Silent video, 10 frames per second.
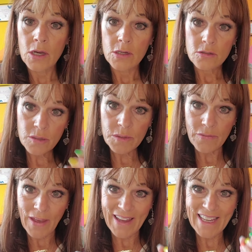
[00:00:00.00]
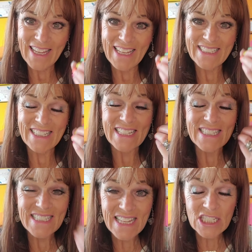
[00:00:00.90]
Tryptophan is an
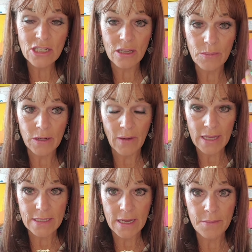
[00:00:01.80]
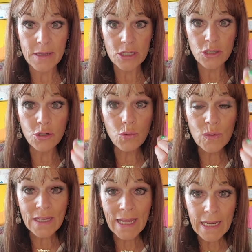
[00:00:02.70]
essential amino acid. It means you
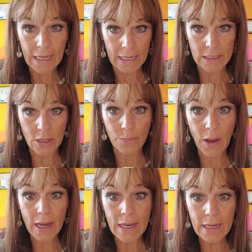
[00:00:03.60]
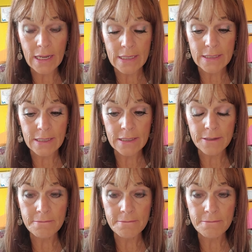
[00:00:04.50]
need it. Your body needs it,